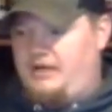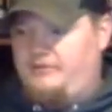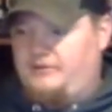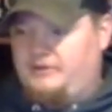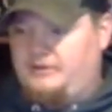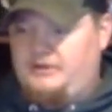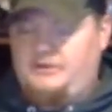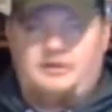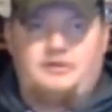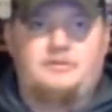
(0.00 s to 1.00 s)
pay for,
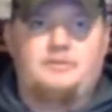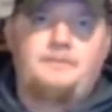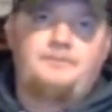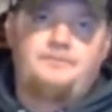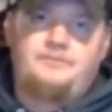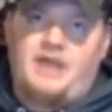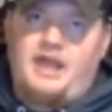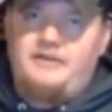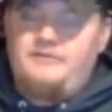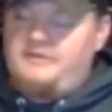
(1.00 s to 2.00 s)
another 10,